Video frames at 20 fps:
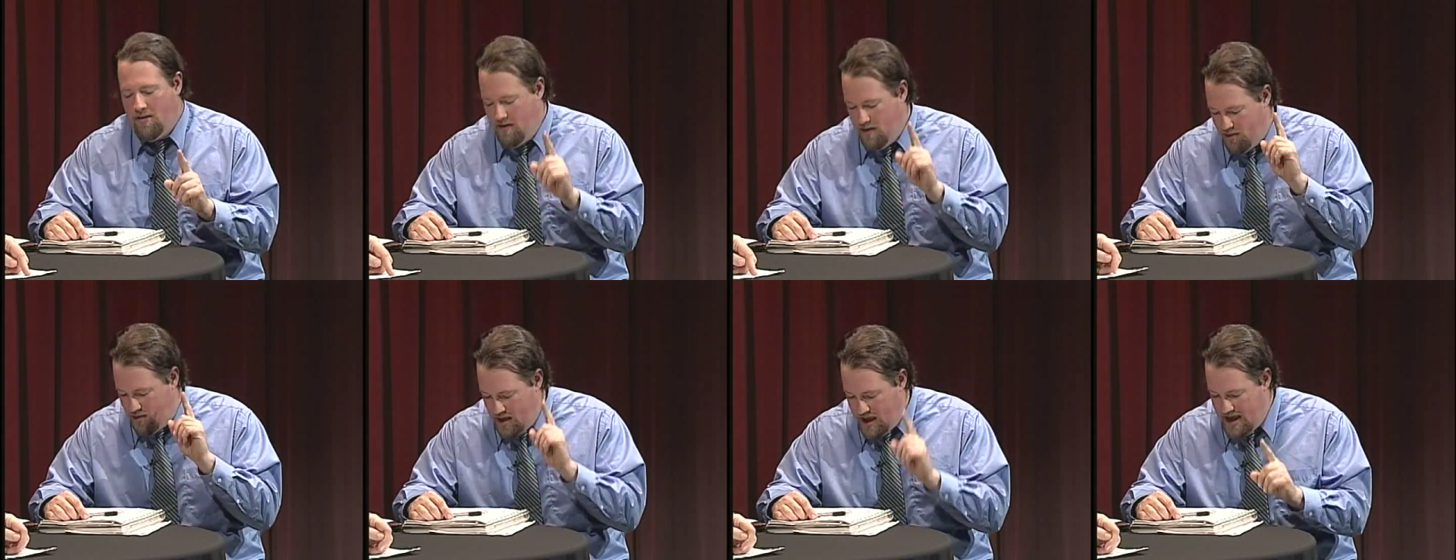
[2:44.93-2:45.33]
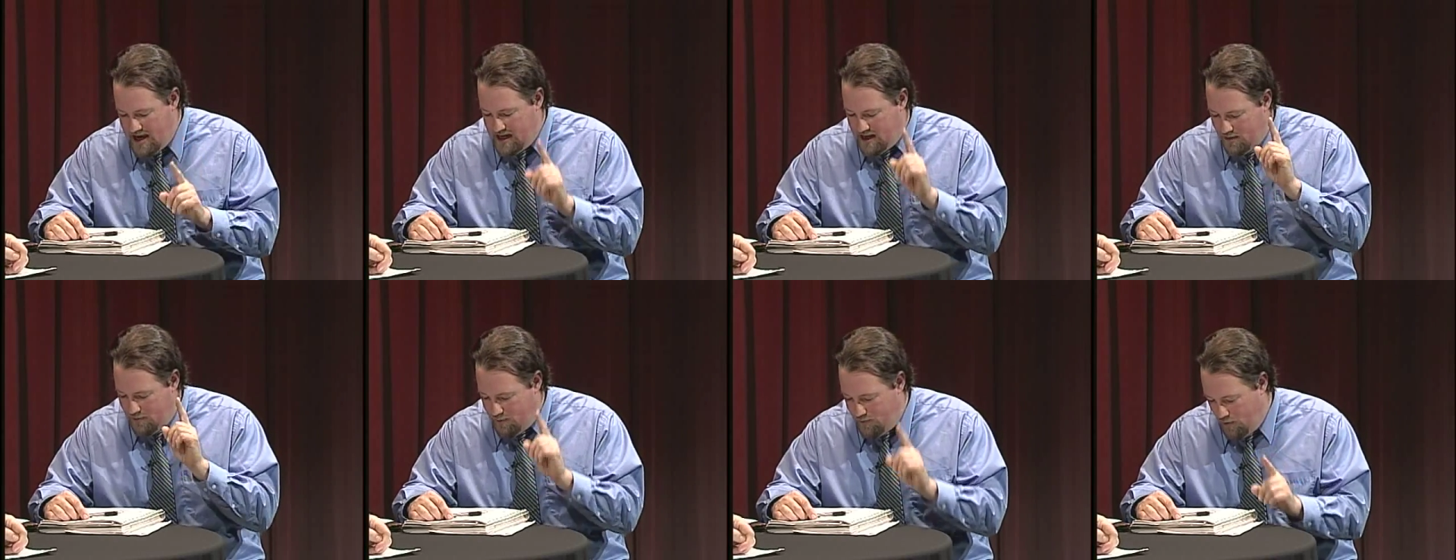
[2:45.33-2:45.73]
that they
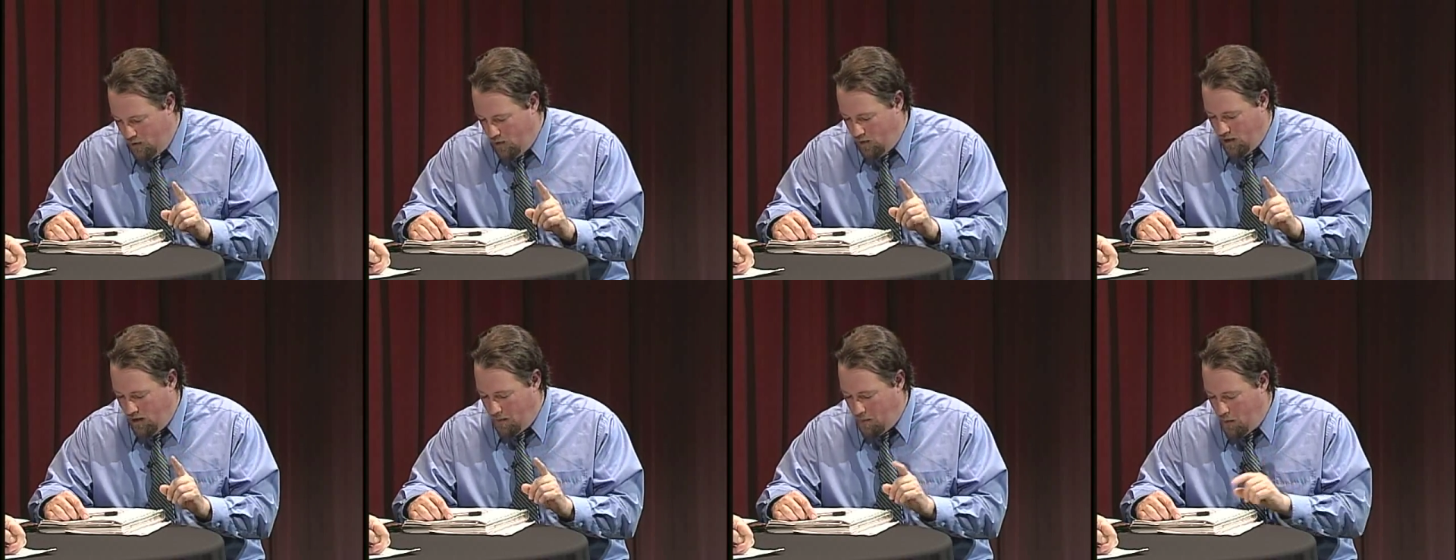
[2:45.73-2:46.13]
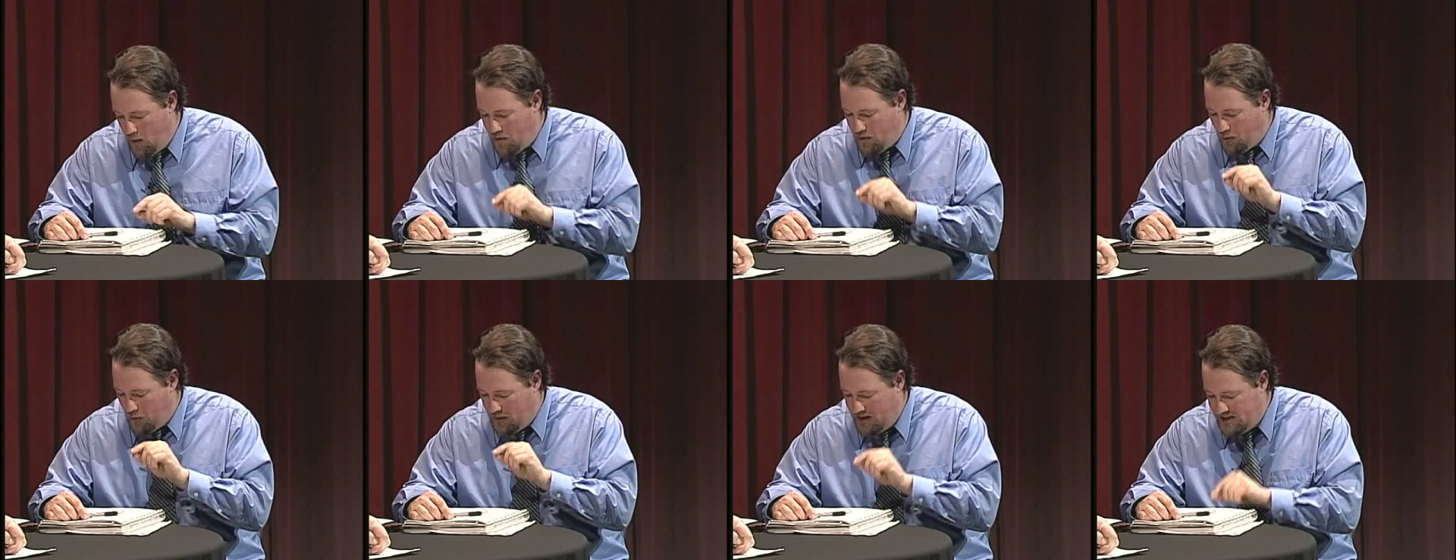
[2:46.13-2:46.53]
conform
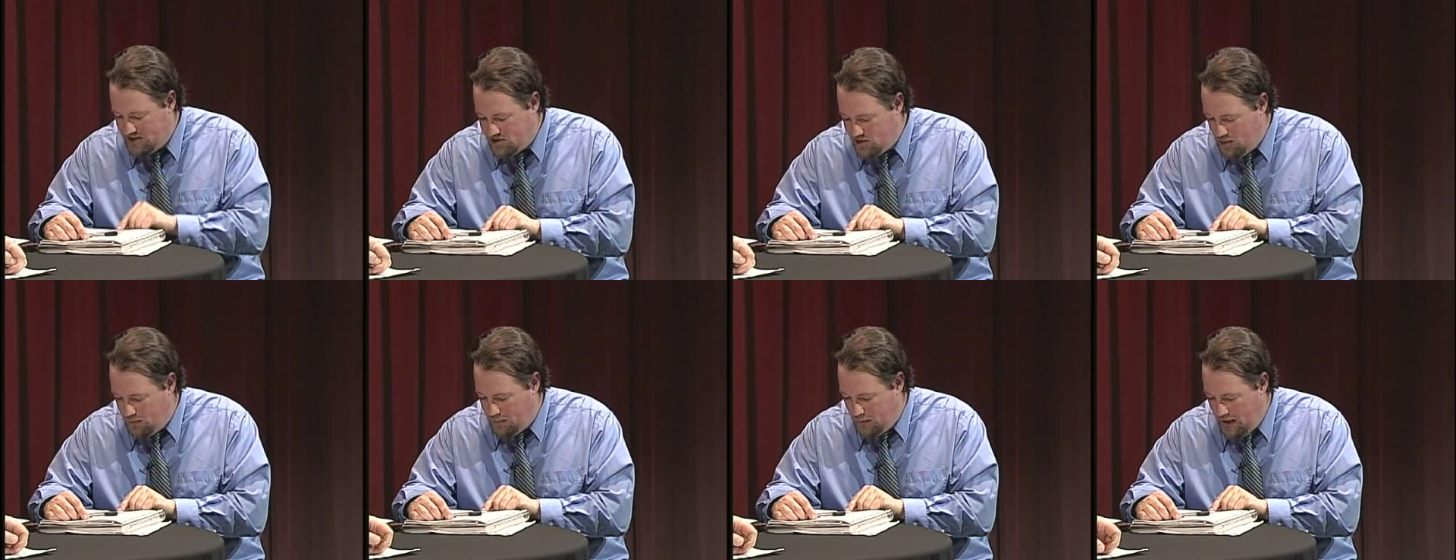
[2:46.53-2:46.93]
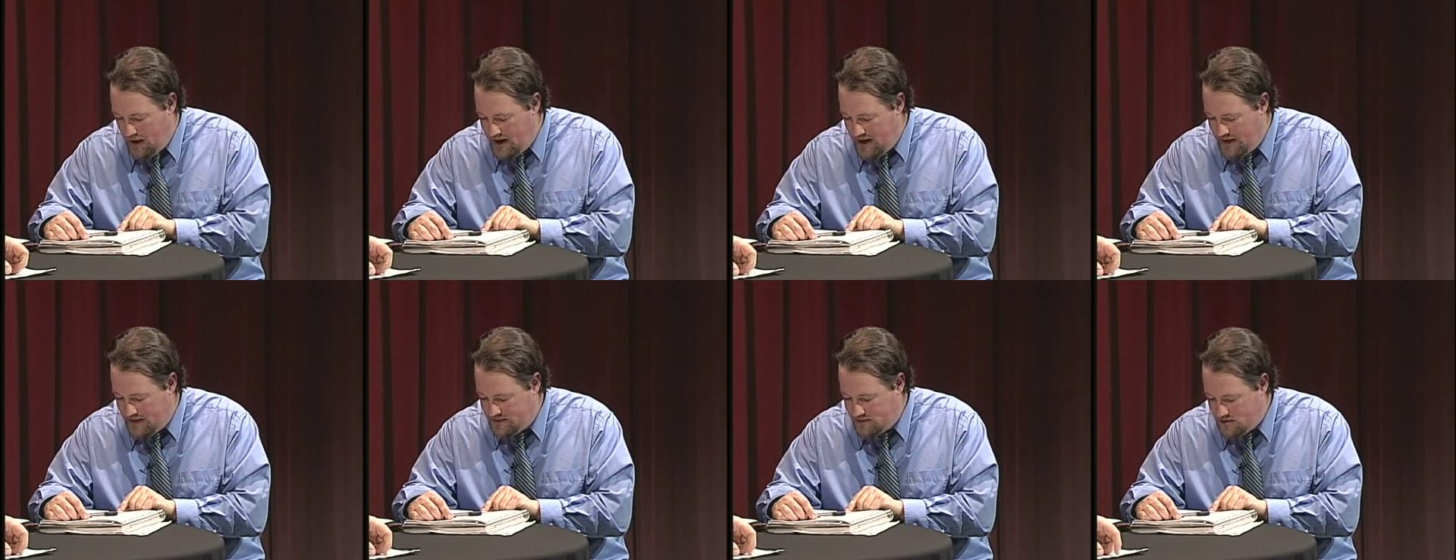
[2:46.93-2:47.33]
with regional
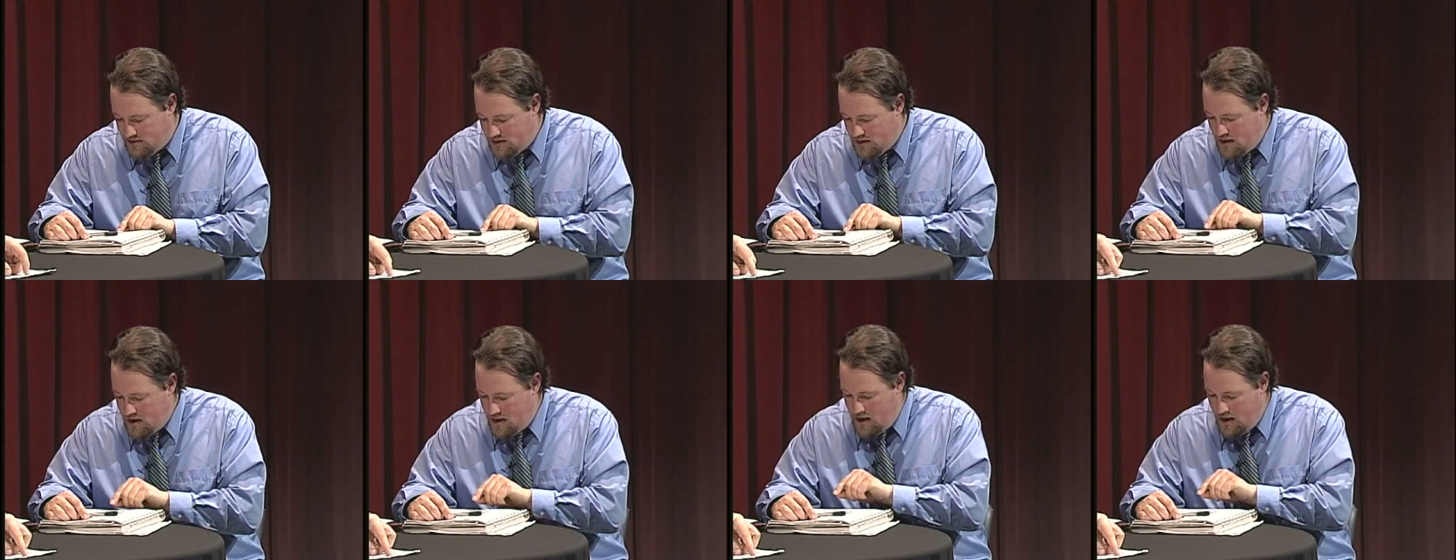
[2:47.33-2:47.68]
plans